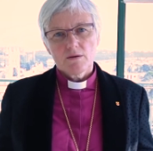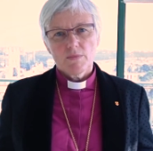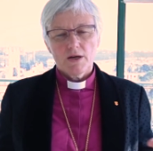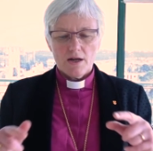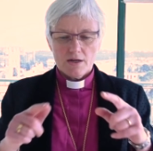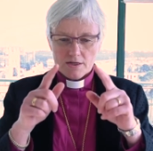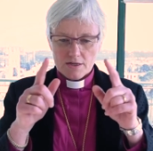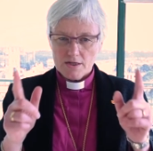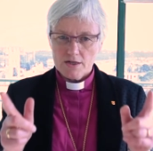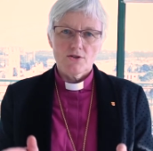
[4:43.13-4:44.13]
but
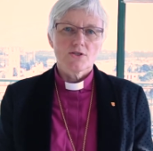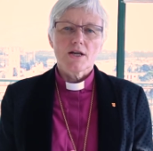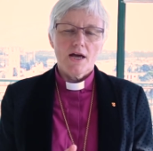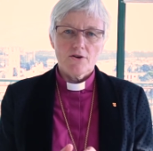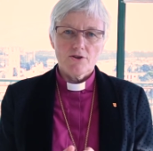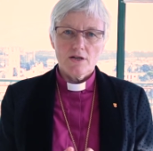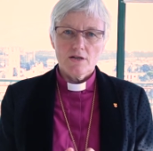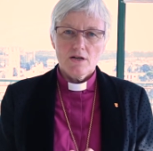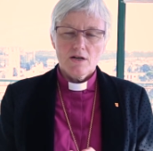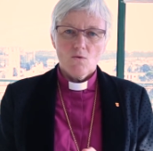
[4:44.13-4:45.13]
here is an area
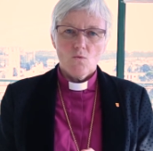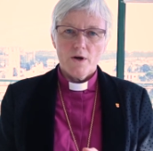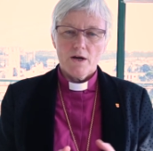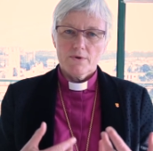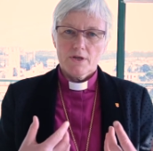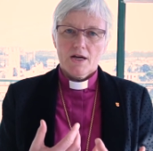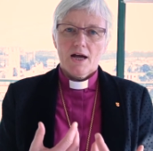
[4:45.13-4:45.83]
where we